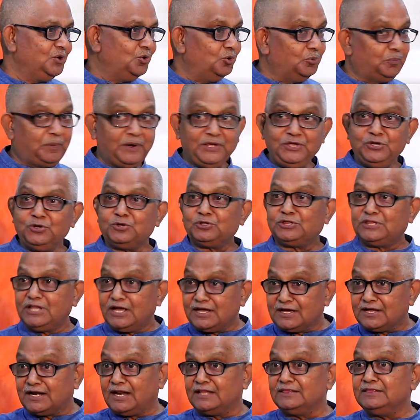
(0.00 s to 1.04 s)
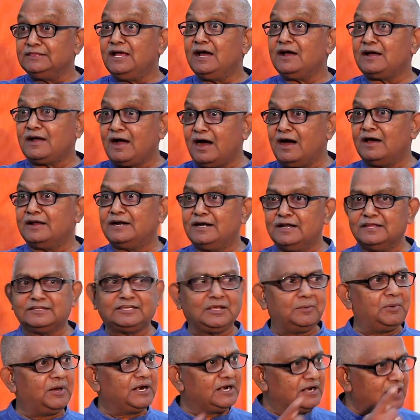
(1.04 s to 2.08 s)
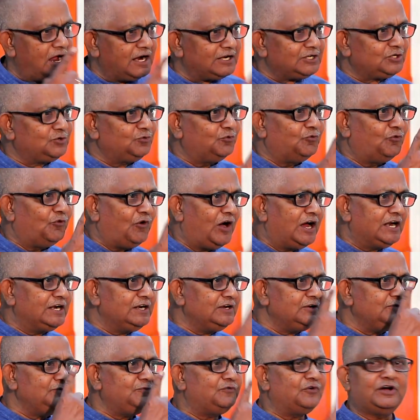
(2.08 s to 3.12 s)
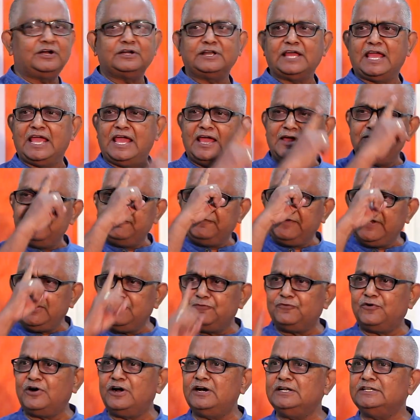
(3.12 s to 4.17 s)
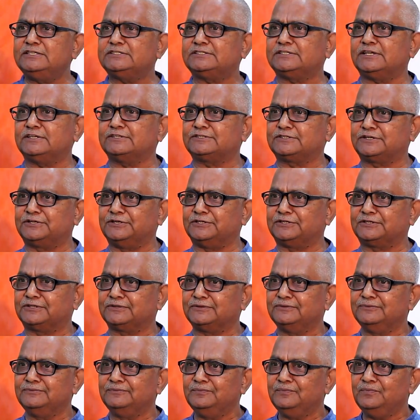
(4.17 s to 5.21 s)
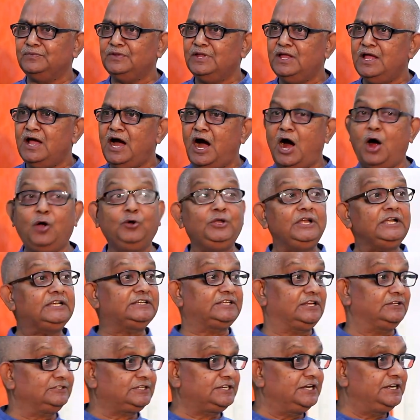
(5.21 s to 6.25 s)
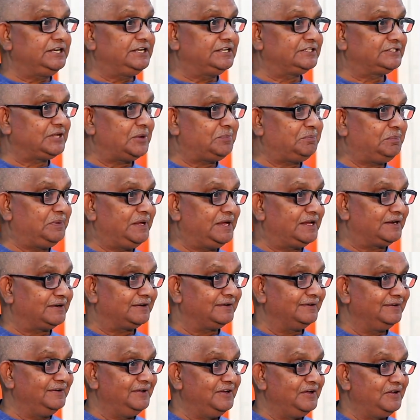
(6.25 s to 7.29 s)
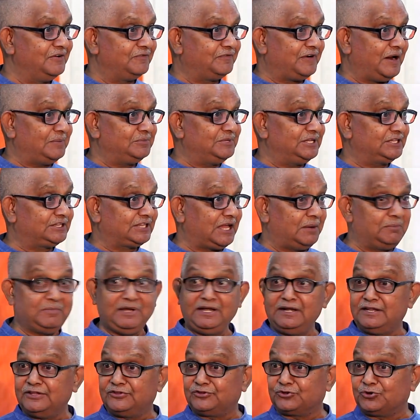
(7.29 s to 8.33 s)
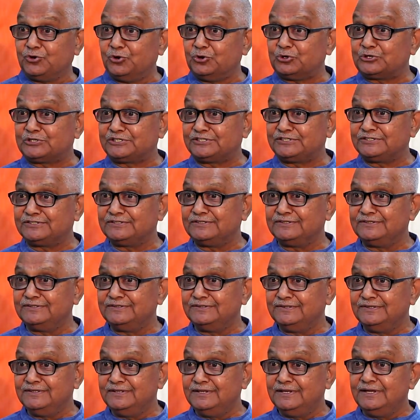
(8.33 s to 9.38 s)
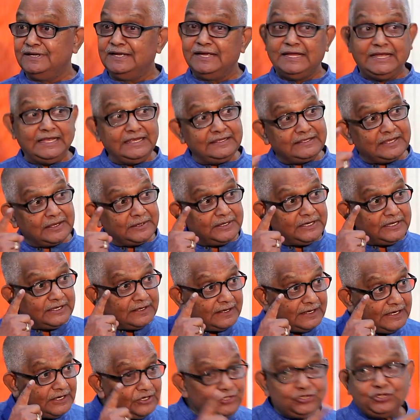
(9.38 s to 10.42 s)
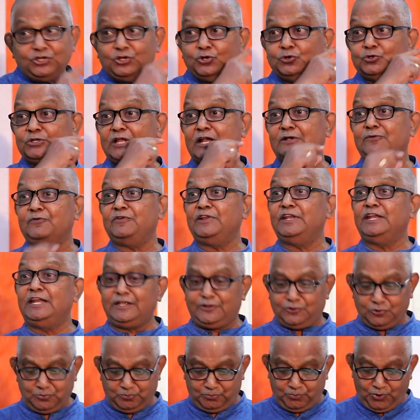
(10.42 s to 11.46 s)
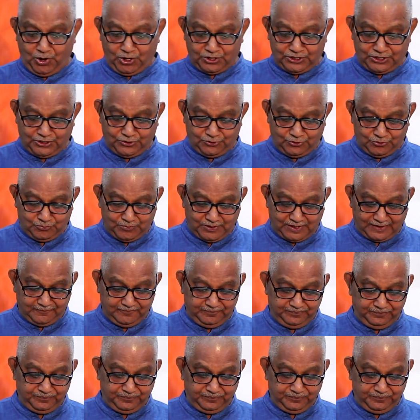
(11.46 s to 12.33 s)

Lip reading: Upayukta Grandha Karana Sabha, not one word, every word is Sanskrit. How did Sanskrit disappear from the Tamil discourse? Is an issue that we need to ponder over.